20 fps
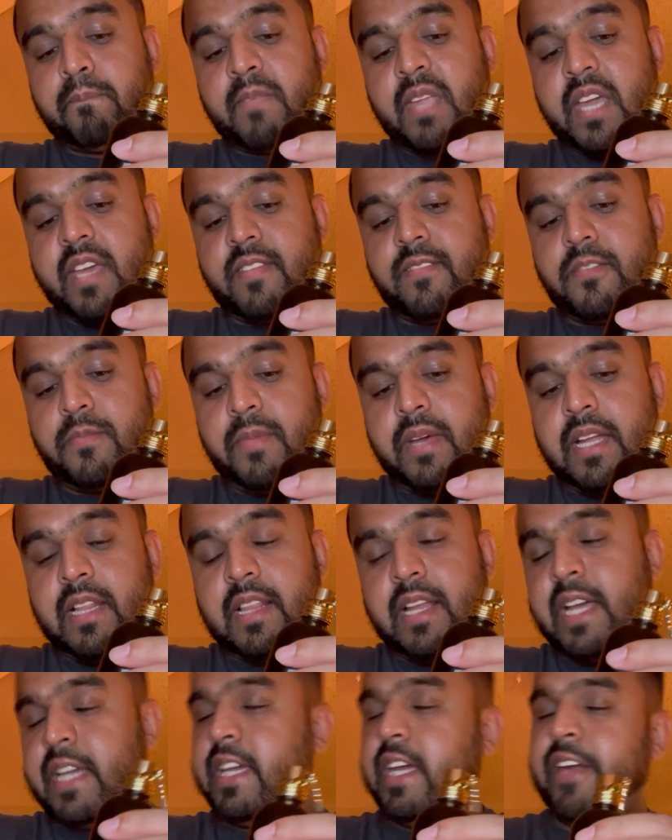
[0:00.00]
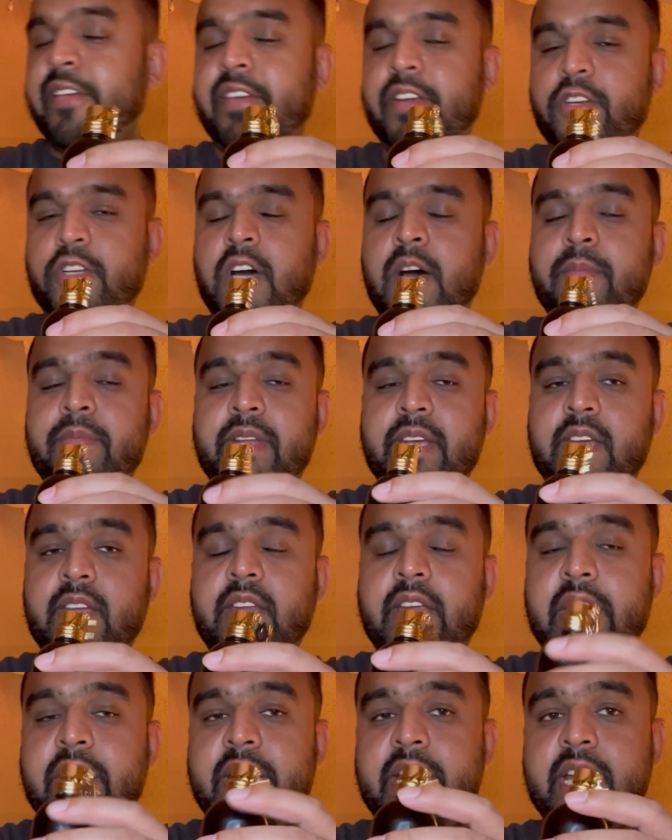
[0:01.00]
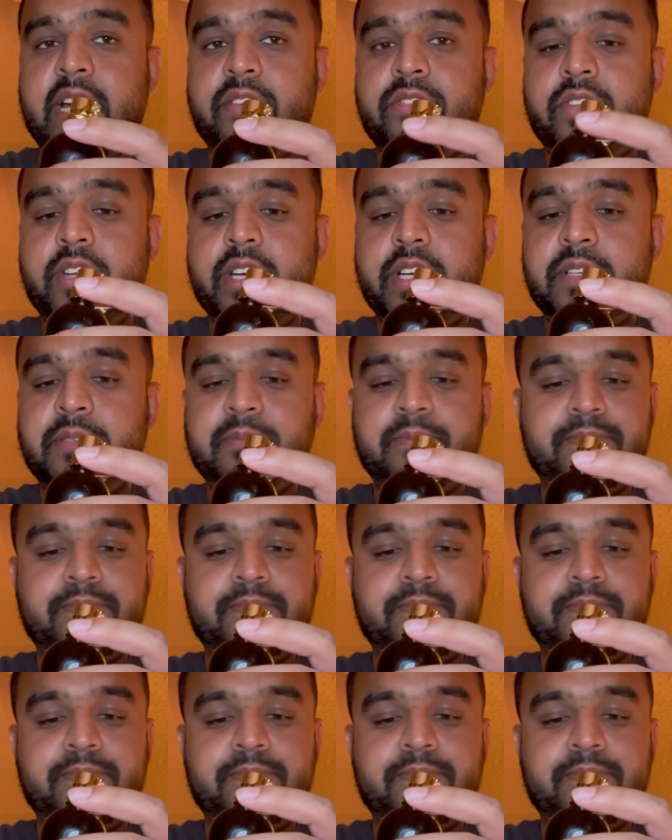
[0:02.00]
smell like every Tom, Dick, and Harry out there,